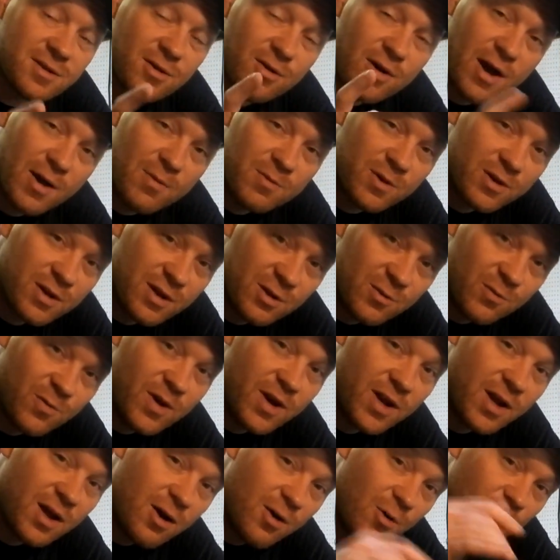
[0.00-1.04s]
So after this
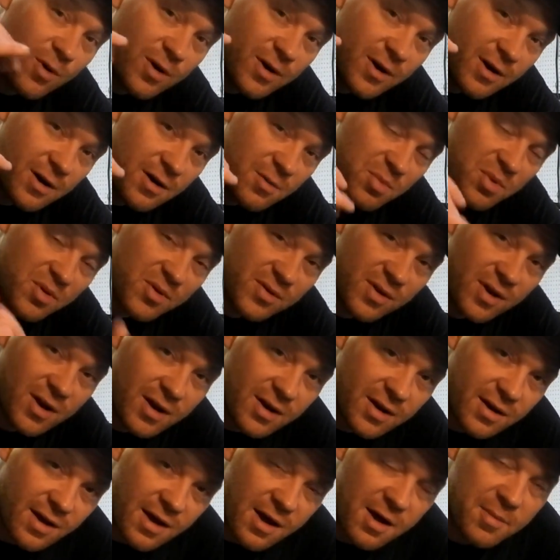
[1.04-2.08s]
video, one hundred
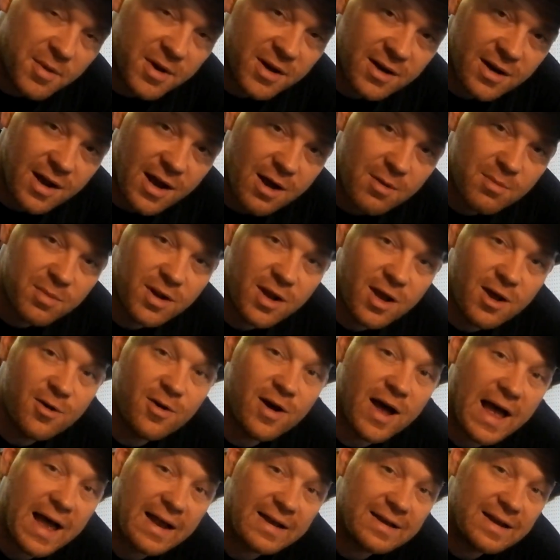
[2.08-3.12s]
percent comment down
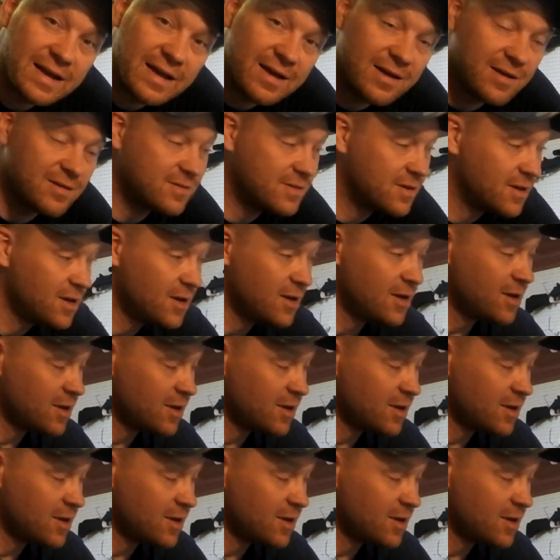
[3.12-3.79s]
below ideas